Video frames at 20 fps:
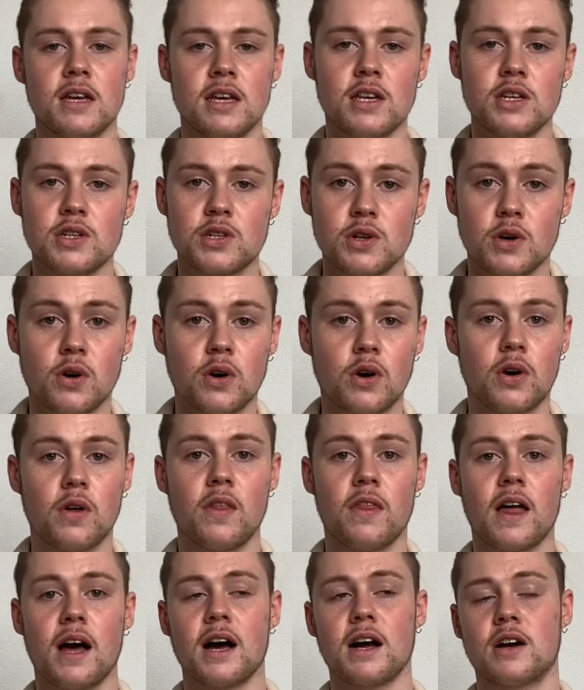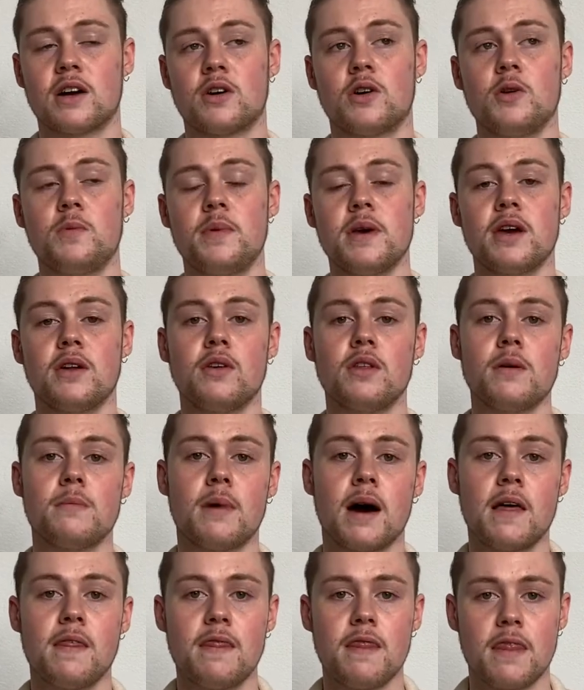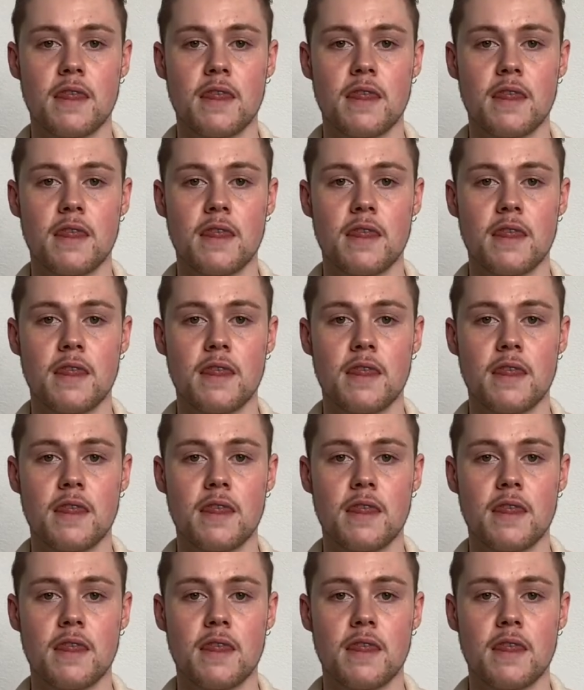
so that could be another man